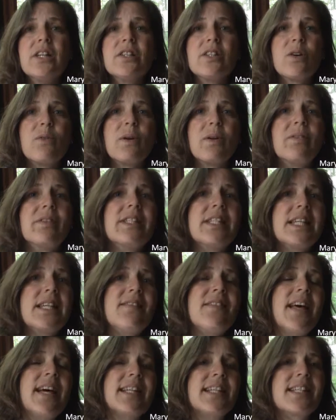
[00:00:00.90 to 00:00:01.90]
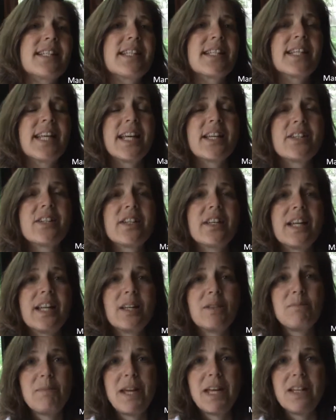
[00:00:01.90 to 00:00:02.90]
So we received that designation
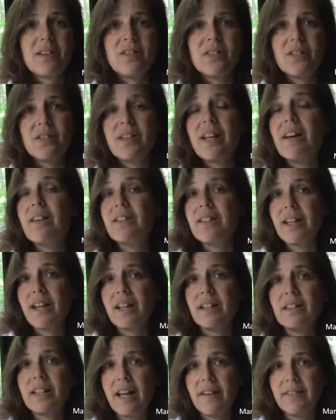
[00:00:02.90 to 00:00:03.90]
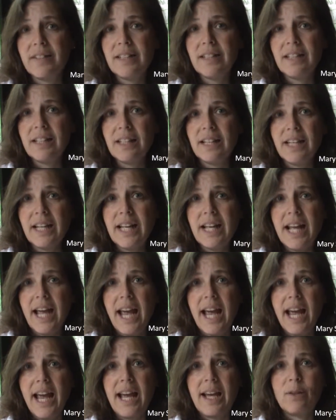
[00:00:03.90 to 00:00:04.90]
in May of 2011.
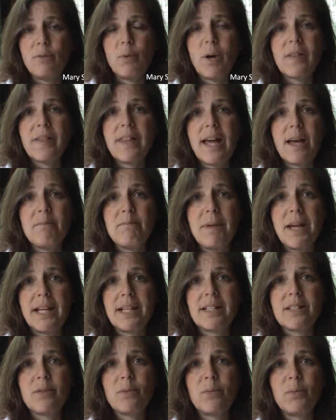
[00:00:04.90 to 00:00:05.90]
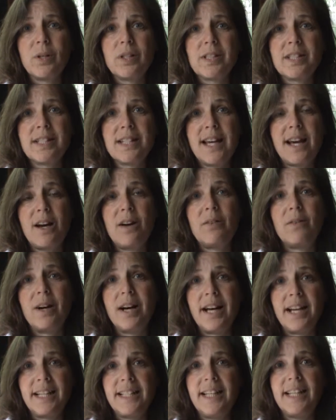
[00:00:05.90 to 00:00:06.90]
And what that meant was now
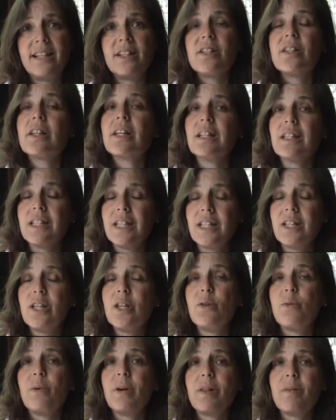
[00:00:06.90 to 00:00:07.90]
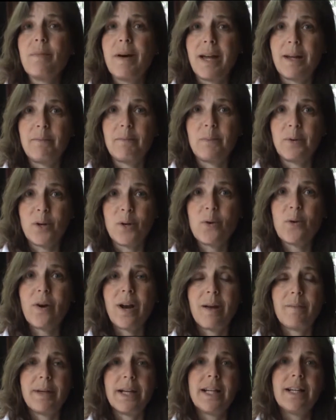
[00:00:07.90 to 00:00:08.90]
I needed to continue with my
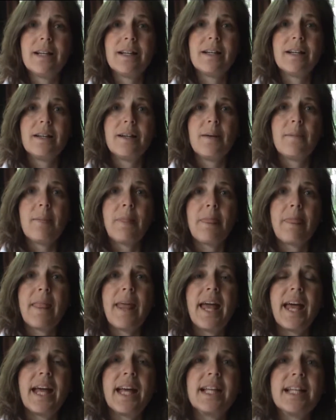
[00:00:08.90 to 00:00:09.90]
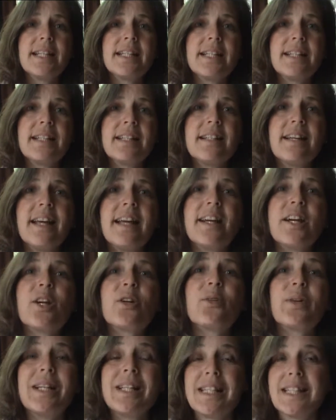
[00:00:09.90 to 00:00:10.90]
programming and
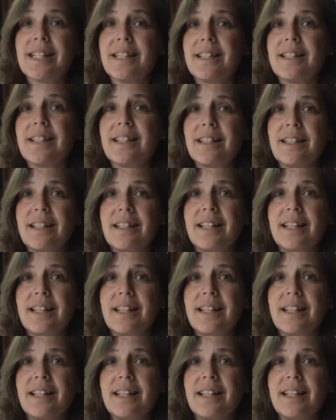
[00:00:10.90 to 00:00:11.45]
increase it.